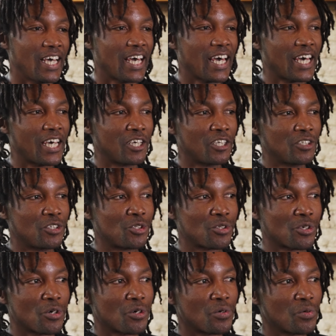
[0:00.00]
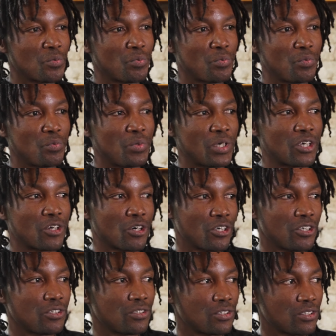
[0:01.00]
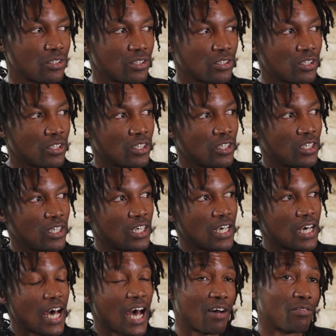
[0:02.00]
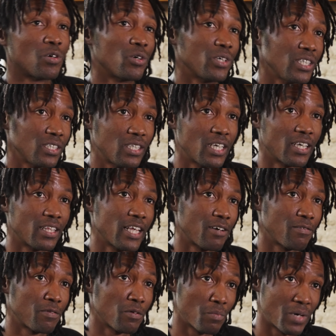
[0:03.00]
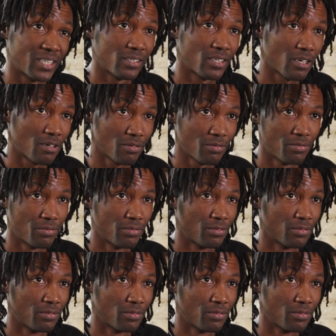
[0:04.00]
And so because I've always done that for myself,